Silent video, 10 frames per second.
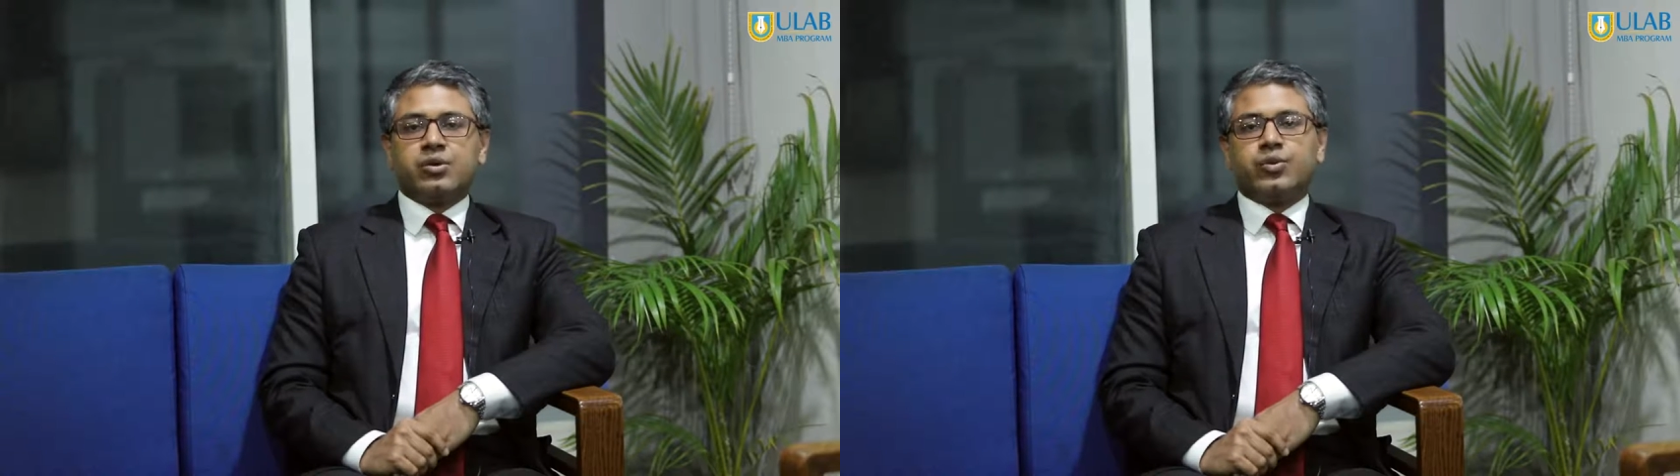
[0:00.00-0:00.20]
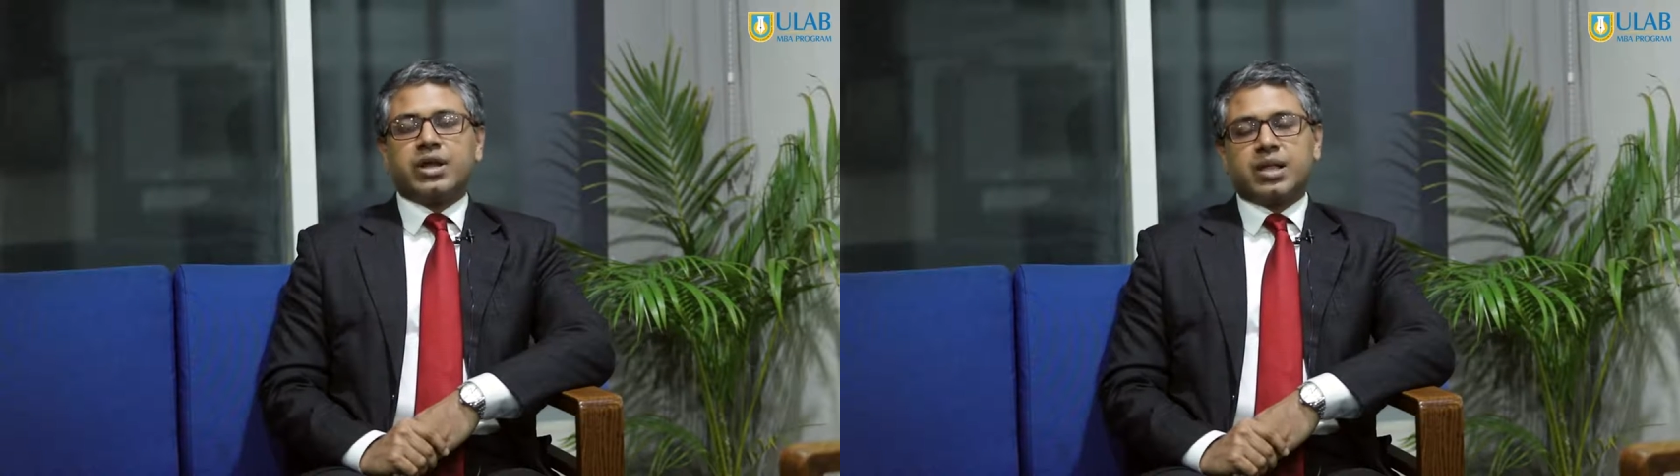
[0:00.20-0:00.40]

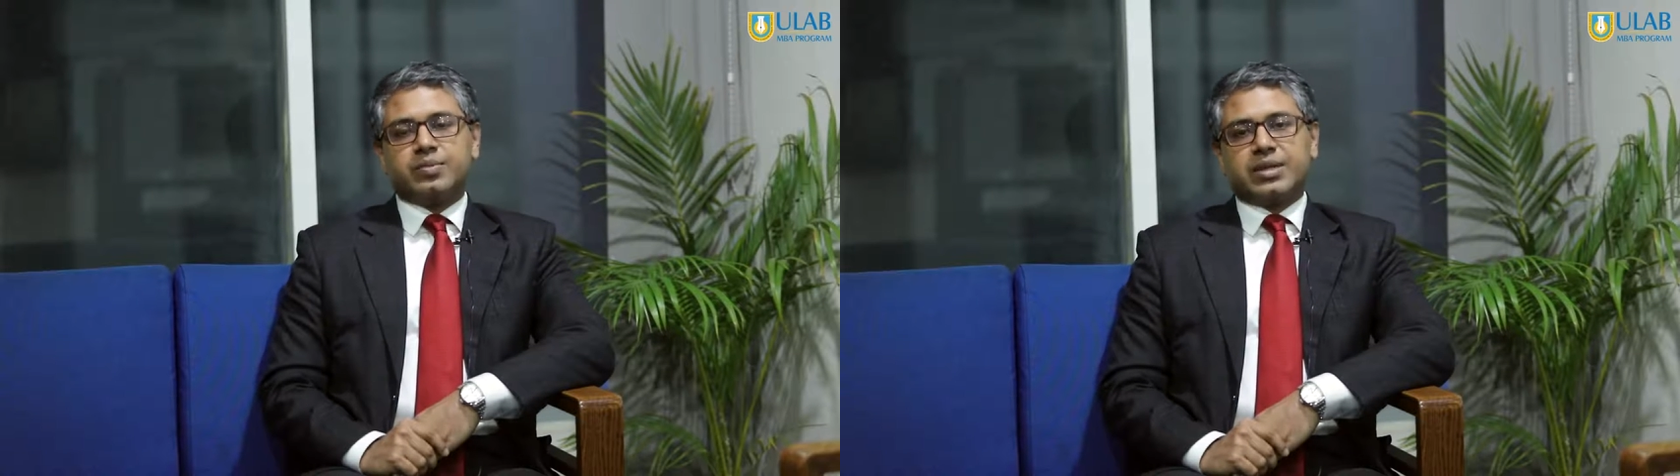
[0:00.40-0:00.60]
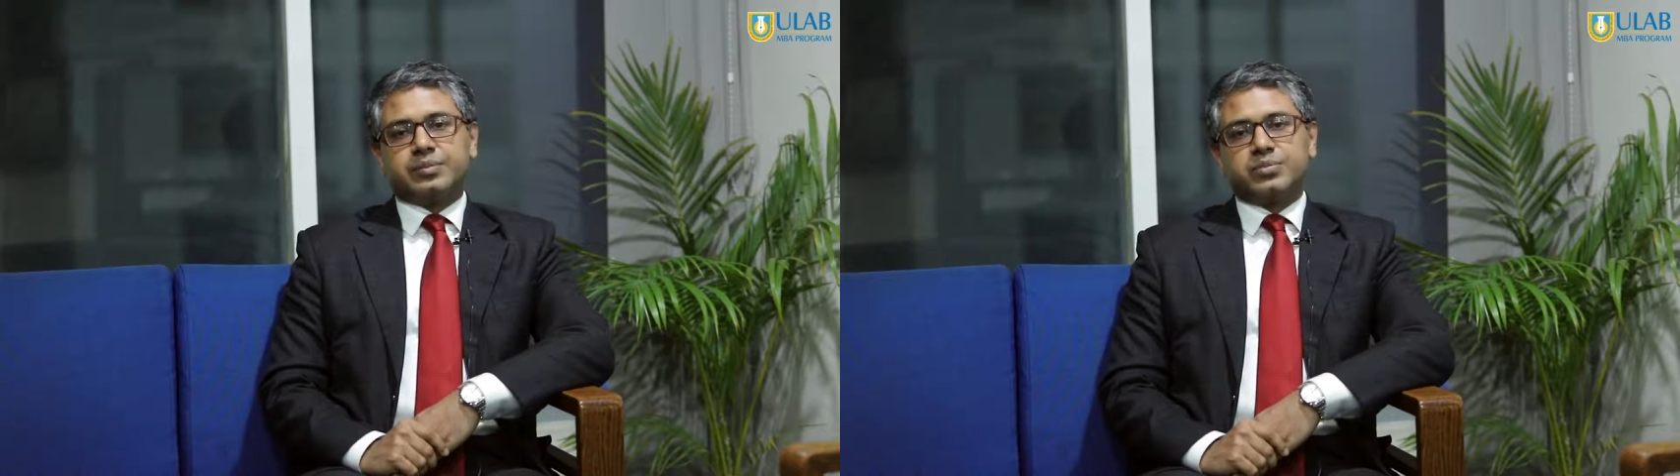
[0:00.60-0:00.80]
will
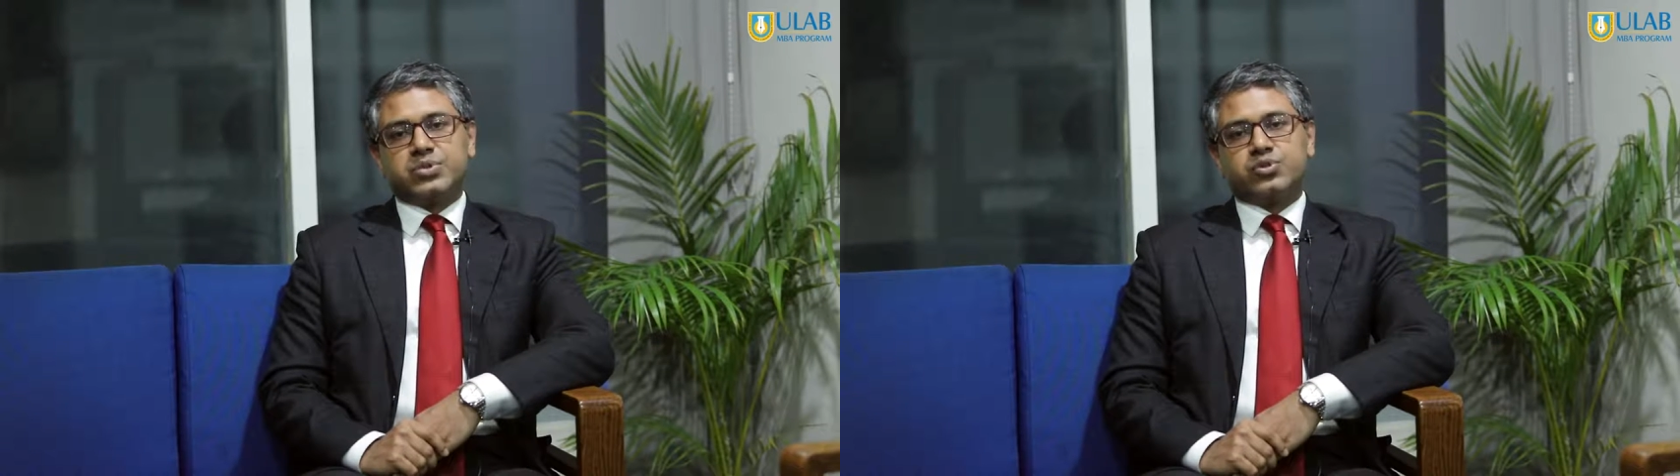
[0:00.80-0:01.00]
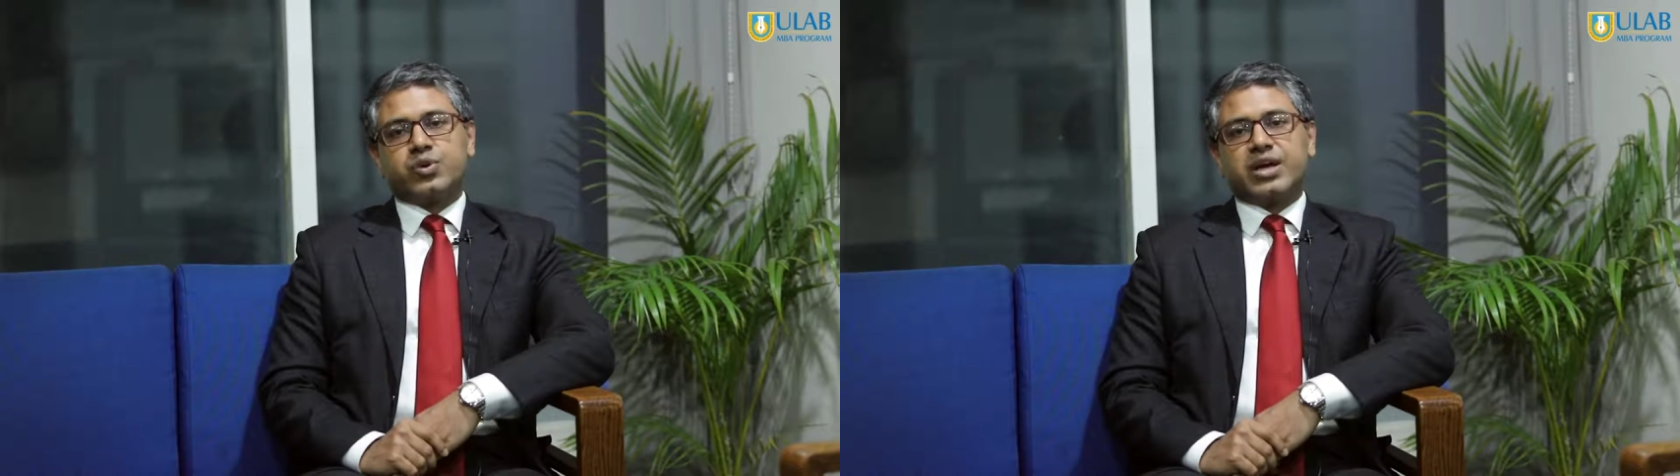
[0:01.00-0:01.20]
help them
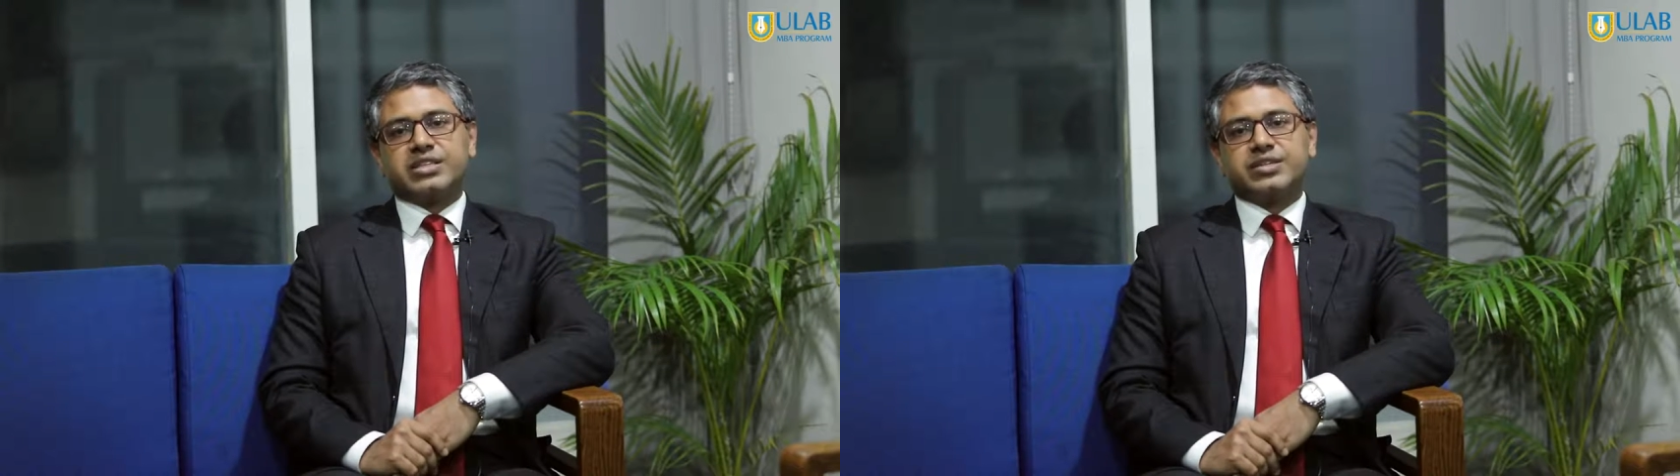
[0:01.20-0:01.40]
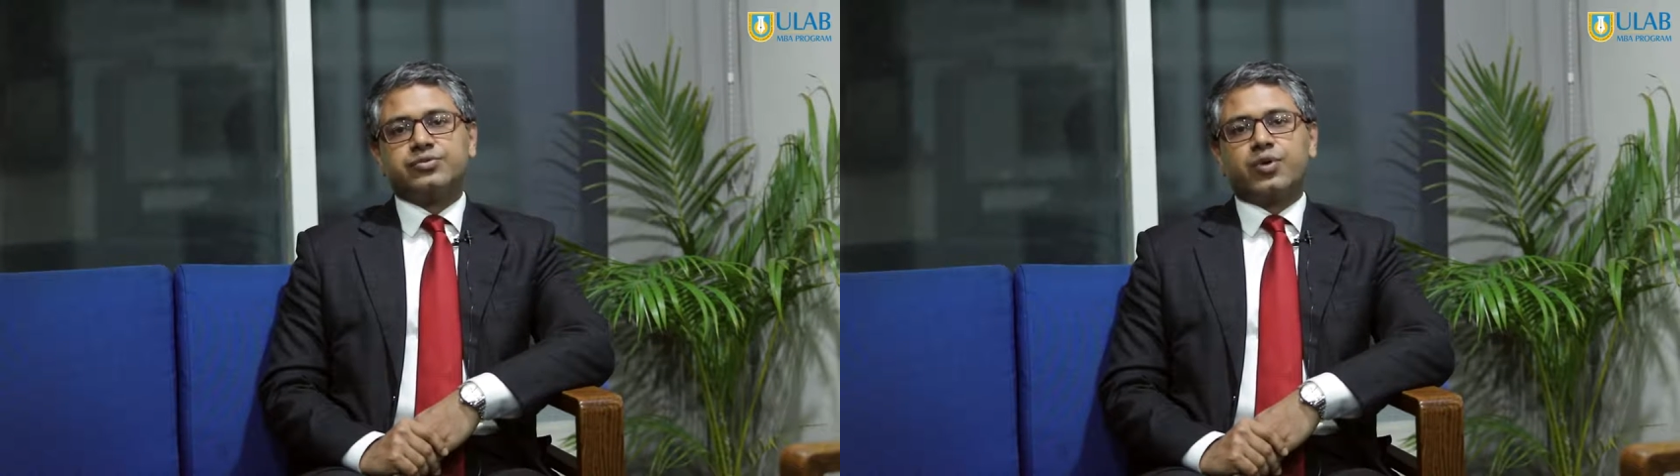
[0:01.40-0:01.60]
to
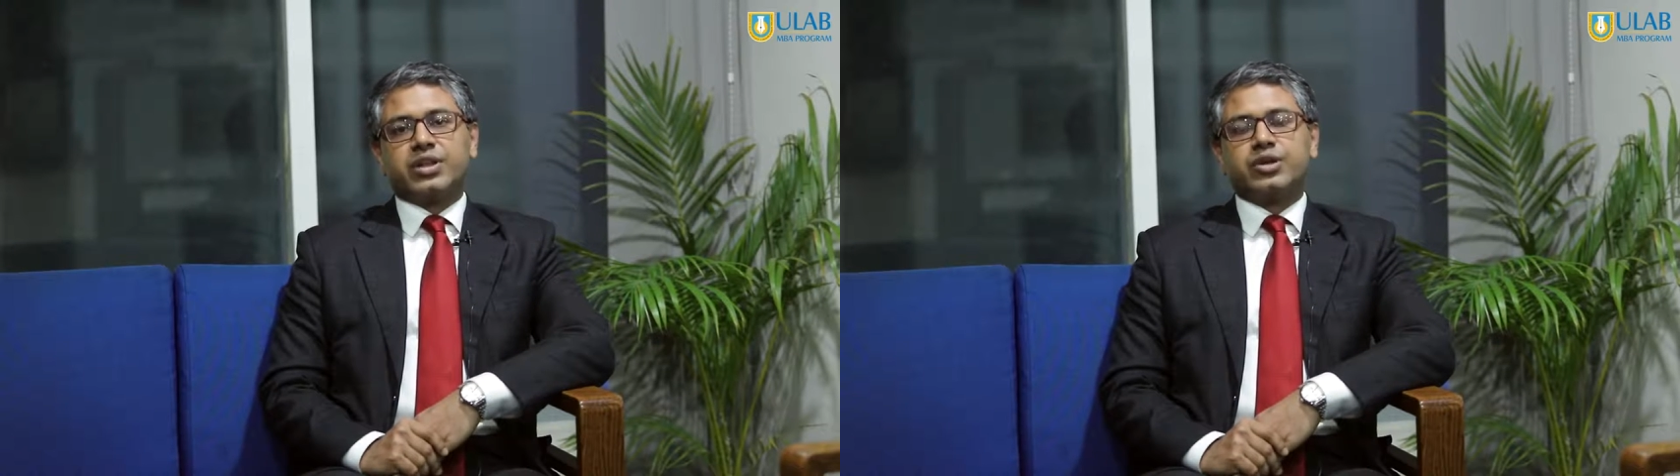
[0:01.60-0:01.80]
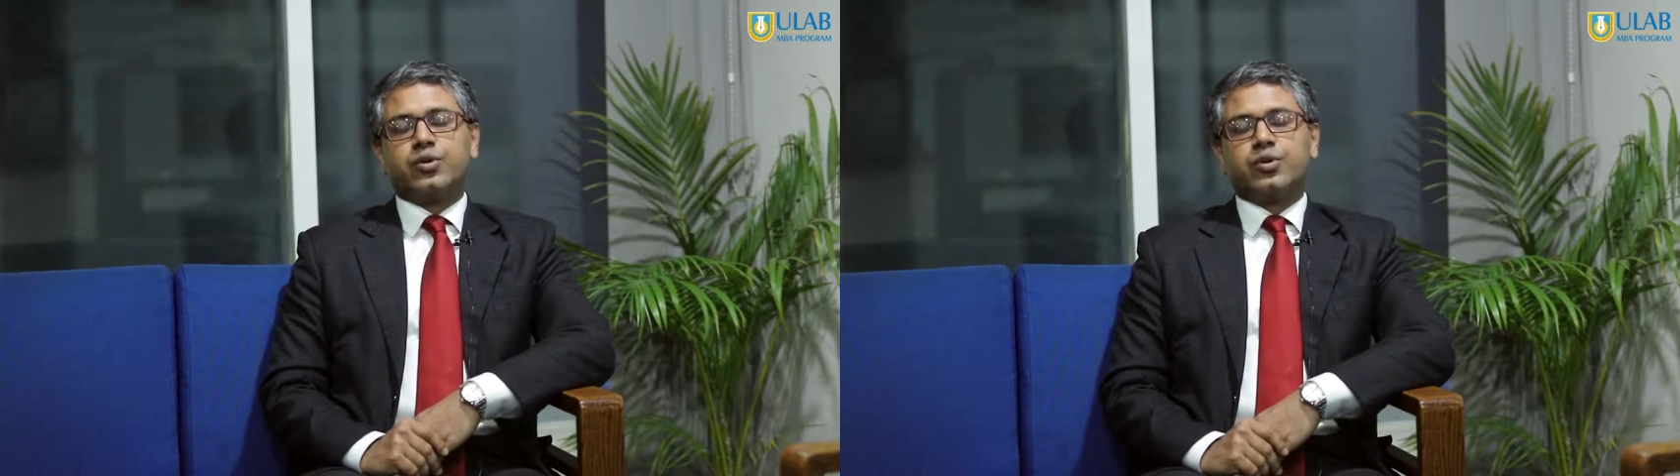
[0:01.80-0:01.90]
achieve what they